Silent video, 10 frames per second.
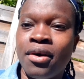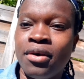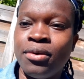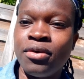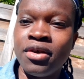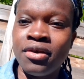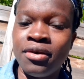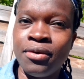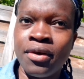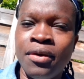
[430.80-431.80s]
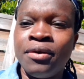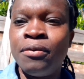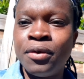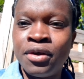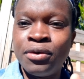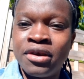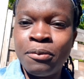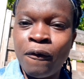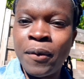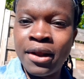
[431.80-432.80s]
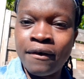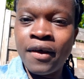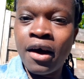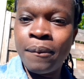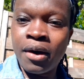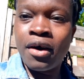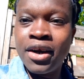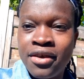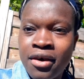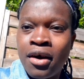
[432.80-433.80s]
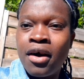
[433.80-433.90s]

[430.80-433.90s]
Use the movement of the hammer or the saw